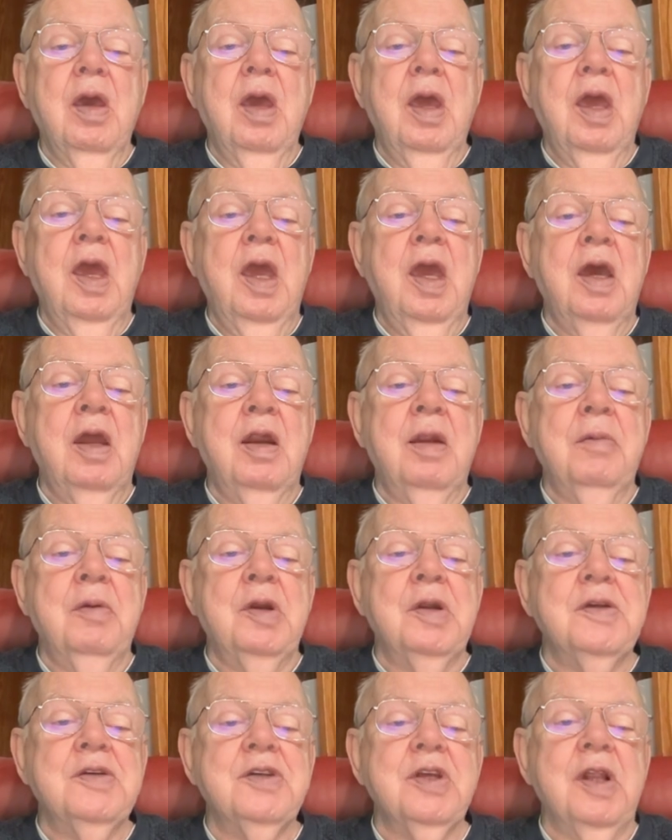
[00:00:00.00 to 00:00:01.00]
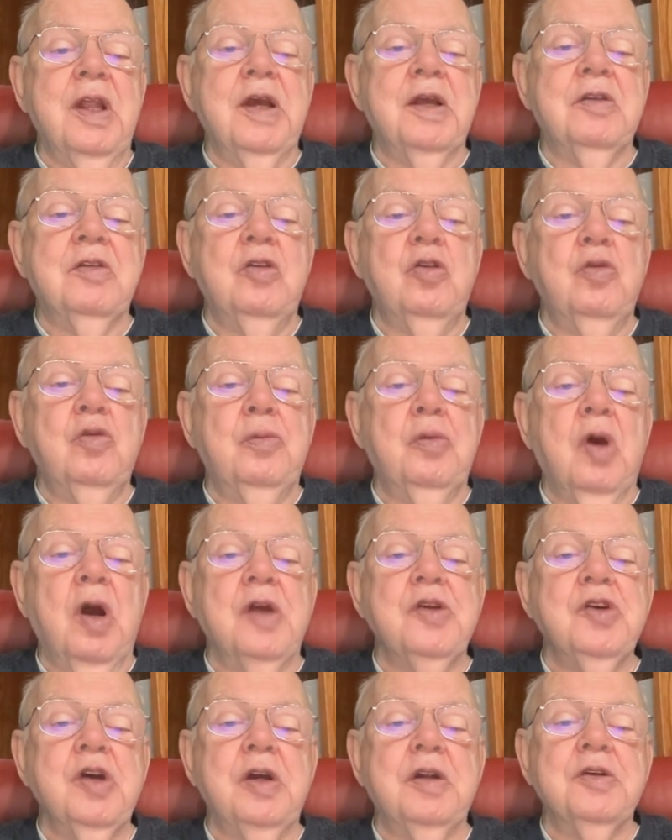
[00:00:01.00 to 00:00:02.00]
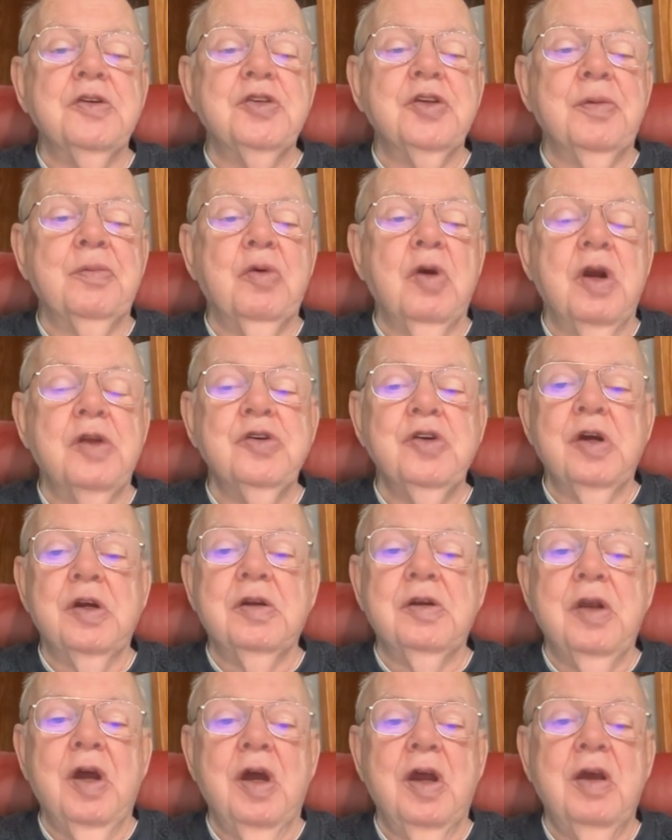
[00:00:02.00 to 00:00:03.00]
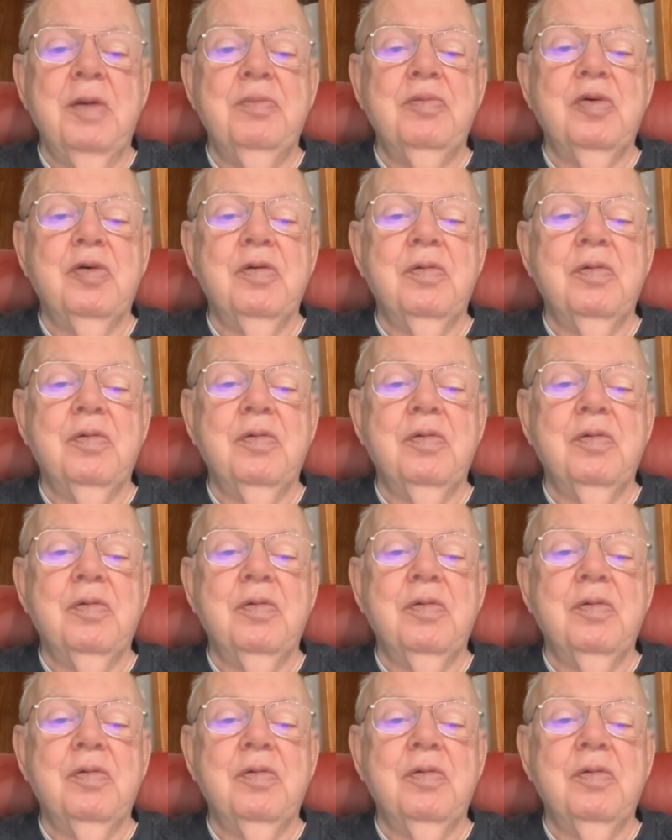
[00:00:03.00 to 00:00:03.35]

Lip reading: And I'm going to select New Project as the project type.